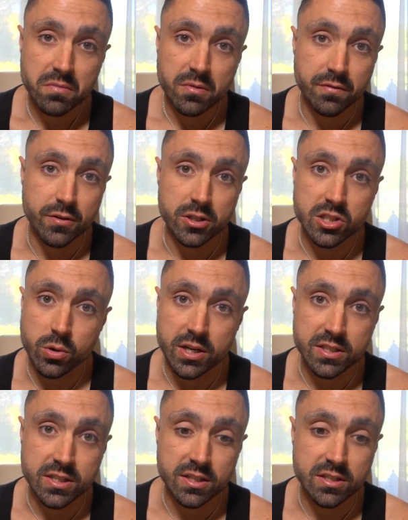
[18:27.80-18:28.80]
the first
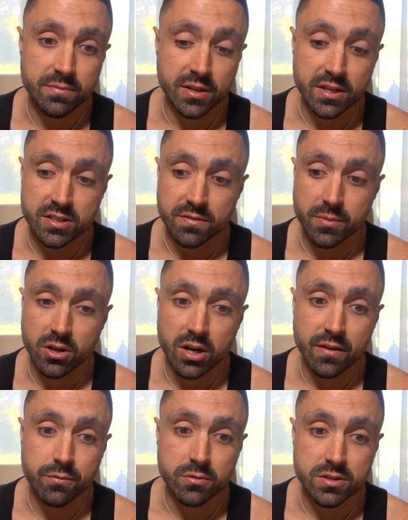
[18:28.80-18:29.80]
26 of years of my
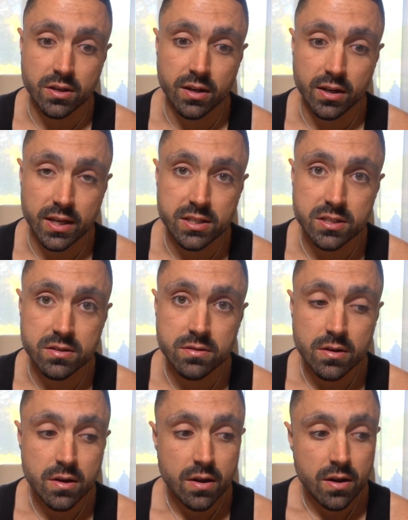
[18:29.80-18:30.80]
life was a
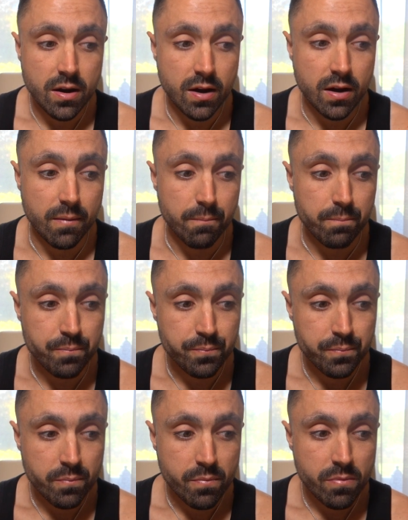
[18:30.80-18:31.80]
lesson. Um,
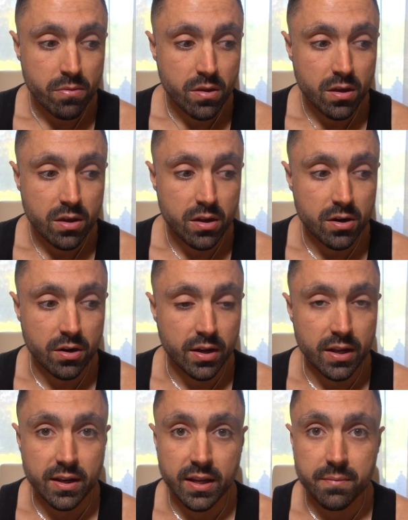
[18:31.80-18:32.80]
you know,
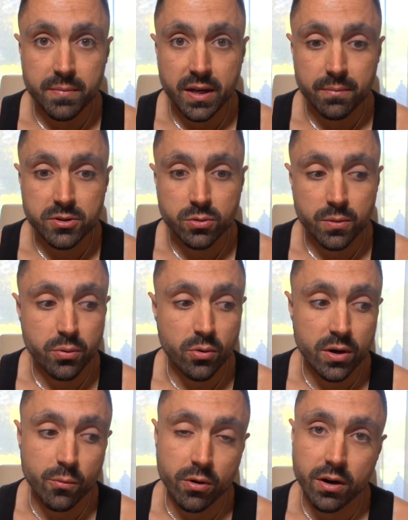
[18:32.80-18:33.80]
it led me up to a
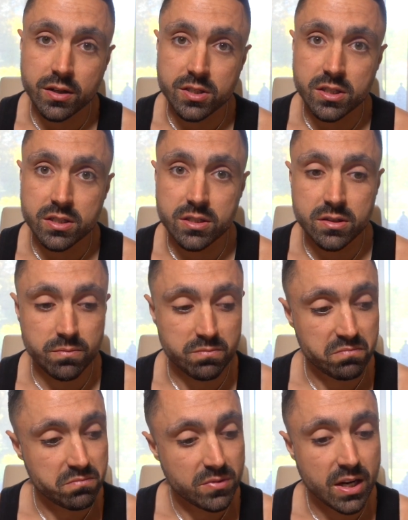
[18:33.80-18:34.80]
point where I just
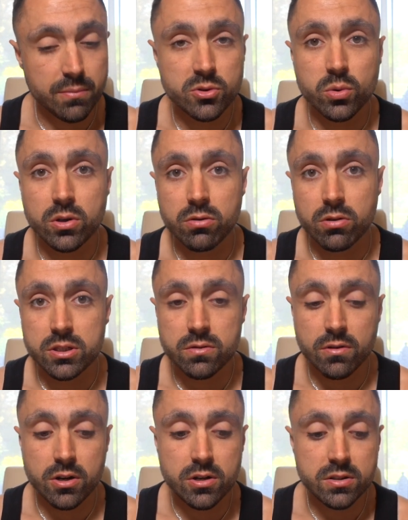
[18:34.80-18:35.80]
come to a
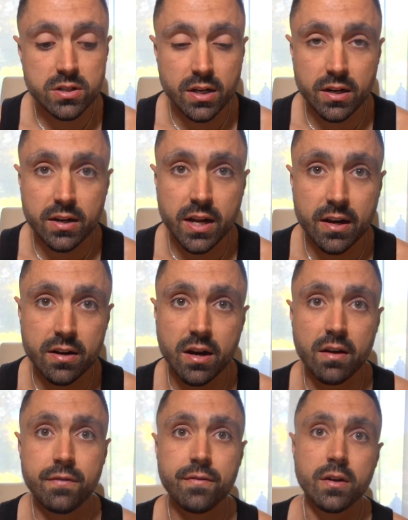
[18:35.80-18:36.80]
crossroads and I'd had
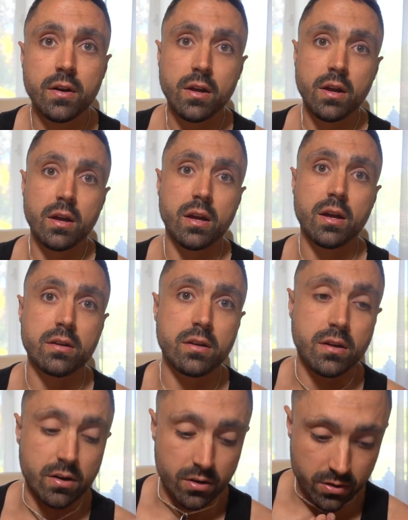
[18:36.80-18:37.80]
enough.
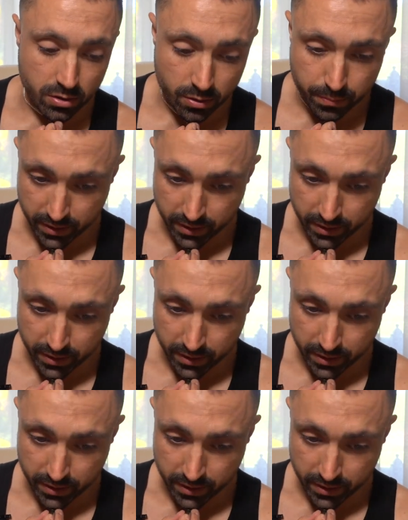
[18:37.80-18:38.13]
And, you know, God